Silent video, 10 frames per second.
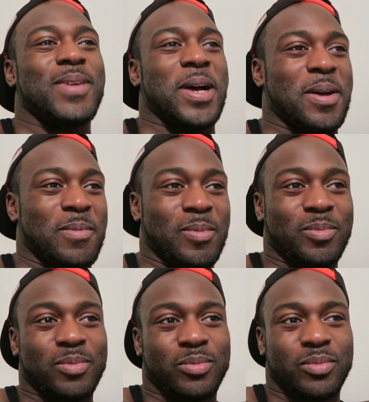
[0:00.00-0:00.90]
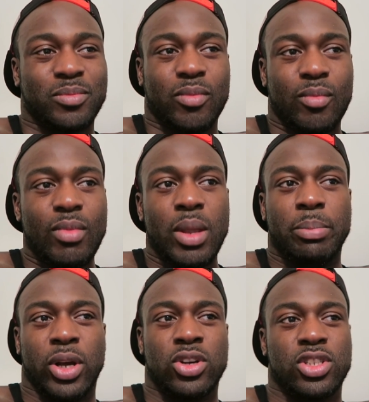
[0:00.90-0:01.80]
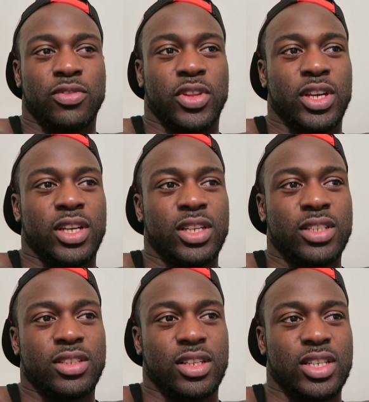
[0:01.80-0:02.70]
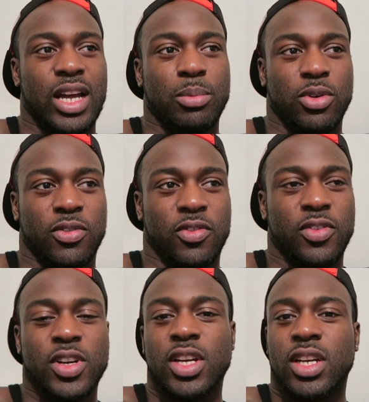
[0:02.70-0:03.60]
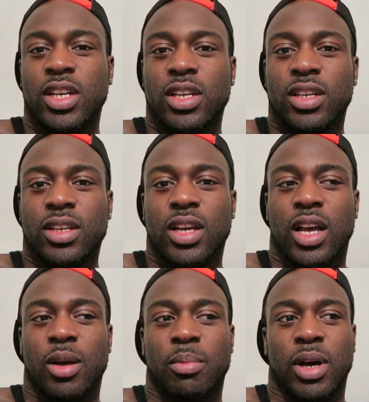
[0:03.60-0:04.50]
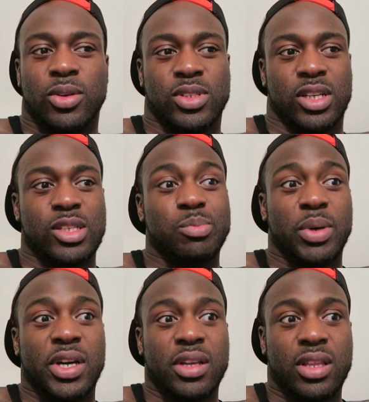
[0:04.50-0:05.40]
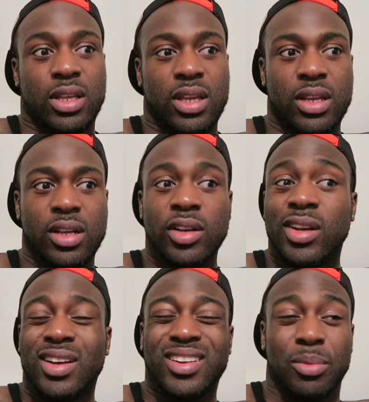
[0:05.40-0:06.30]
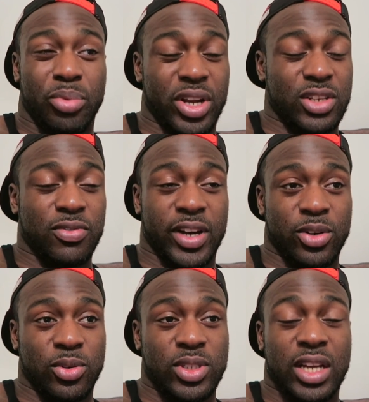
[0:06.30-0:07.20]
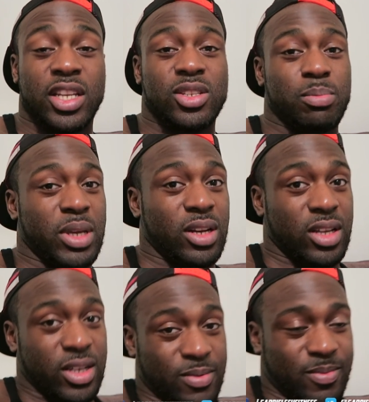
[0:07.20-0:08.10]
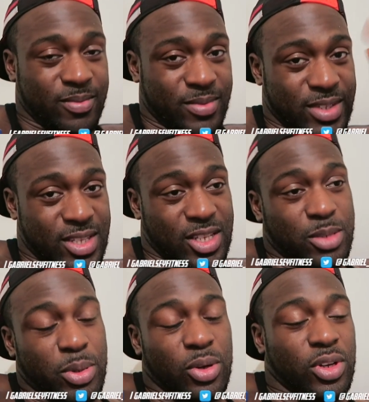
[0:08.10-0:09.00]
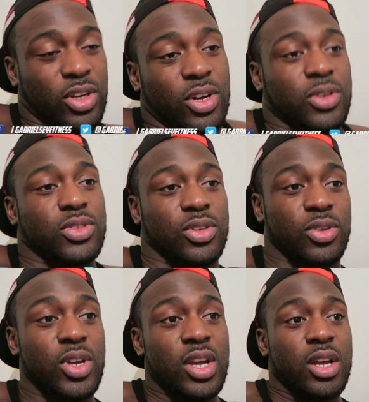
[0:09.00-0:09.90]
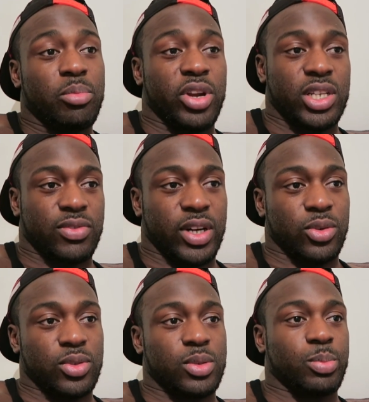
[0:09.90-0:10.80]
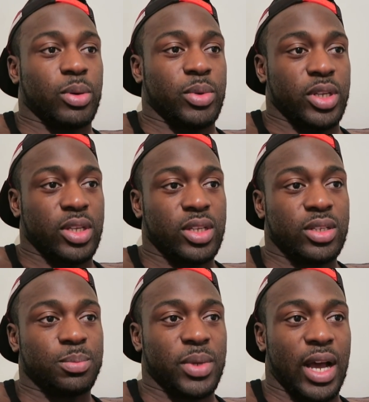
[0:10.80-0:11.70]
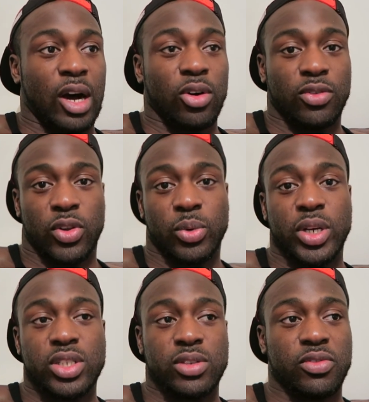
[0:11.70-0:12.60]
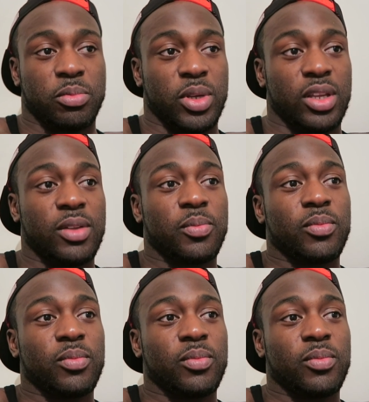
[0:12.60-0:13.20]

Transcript: but um, because of the the time of um, our son's birth, the British finals, I need to be alert, I need to be on the go. So British finals probably out of the question for me.